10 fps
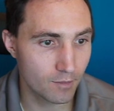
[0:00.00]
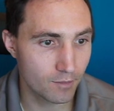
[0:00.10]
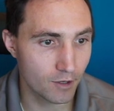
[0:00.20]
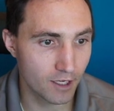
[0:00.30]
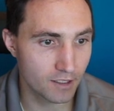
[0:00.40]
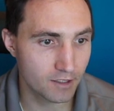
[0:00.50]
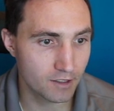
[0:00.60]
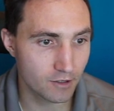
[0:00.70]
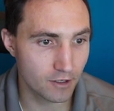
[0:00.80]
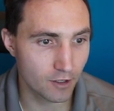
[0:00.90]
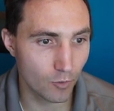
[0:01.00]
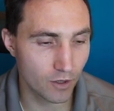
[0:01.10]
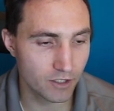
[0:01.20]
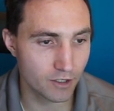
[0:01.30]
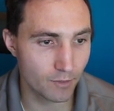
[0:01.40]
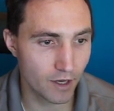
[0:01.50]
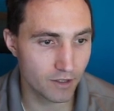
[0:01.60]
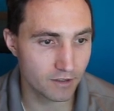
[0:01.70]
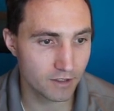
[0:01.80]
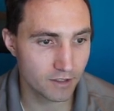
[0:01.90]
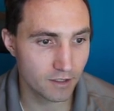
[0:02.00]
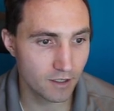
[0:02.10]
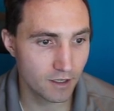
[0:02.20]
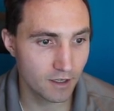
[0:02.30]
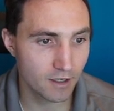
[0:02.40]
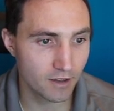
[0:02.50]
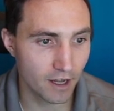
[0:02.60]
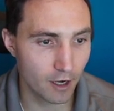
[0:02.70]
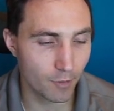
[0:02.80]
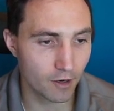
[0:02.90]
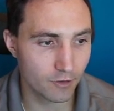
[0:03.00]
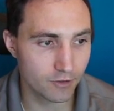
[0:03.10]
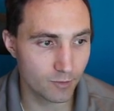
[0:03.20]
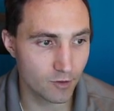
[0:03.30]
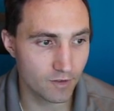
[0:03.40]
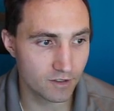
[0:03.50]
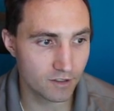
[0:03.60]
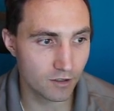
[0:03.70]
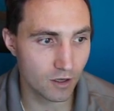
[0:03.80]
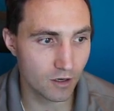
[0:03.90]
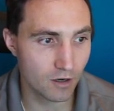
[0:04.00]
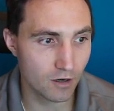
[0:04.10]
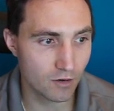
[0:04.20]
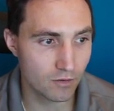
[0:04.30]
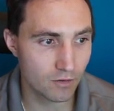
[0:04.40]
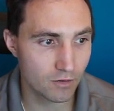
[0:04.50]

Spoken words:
But during the winter months, the air particles are moving slow.